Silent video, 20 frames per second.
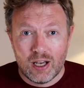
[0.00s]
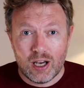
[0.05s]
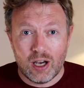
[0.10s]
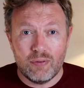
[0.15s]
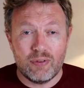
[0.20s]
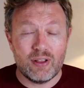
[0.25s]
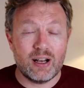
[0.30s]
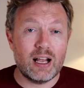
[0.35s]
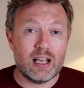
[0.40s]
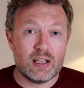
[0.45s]

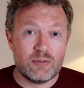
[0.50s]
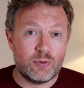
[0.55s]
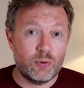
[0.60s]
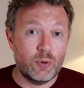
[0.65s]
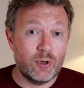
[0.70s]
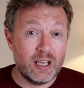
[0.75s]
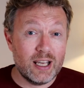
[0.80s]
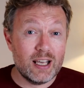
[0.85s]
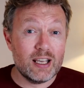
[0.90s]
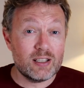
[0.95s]
over the last
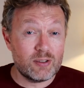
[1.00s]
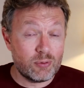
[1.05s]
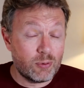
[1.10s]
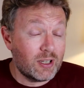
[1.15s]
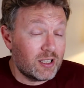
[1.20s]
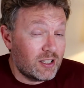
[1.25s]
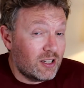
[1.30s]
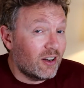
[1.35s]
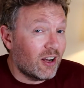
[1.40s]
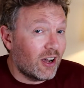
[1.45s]
4 years,
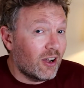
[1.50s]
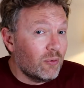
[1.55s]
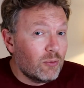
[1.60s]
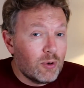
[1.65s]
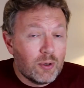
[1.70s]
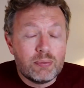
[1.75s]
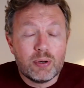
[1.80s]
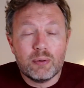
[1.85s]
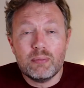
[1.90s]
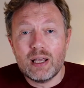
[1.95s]
which,
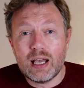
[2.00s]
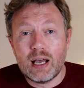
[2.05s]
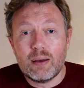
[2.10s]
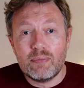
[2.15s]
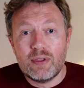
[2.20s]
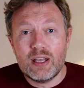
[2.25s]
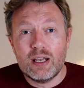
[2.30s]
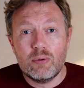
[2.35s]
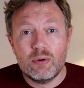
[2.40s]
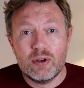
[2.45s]
would put me up
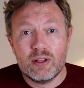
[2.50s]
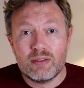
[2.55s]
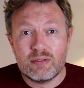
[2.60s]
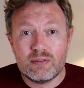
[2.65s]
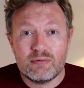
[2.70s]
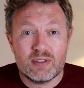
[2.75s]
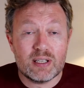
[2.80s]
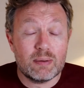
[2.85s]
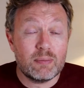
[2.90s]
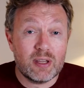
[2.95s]
there with
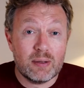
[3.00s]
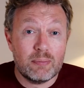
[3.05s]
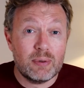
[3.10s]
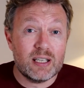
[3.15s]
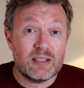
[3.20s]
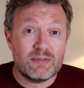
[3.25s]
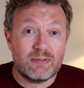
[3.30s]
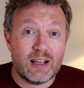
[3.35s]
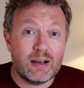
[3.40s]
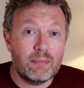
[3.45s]
some of the
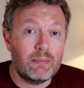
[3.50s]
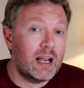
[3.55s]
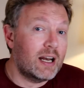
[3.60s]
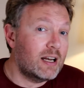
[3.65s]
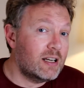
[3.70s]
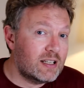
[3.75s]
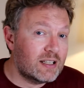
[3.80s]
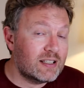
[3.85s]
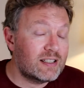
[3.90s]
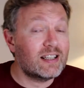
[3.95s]
best fund
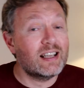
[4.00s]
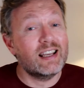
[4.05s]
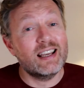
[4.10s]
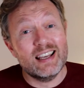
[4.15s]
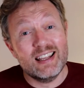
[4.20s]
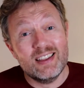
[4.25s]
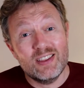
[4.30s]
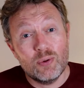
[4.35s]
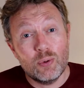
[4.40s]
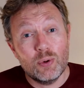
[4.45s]
managers
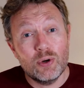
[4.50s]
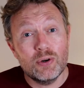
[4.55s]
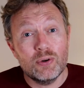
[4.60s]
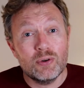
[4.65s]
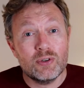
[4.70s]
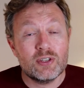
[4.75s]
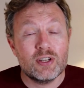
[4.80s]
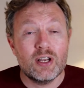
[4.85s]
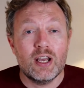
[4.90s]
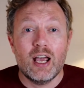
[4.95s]
in the
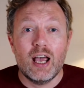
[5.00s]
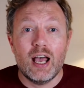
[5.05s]
world.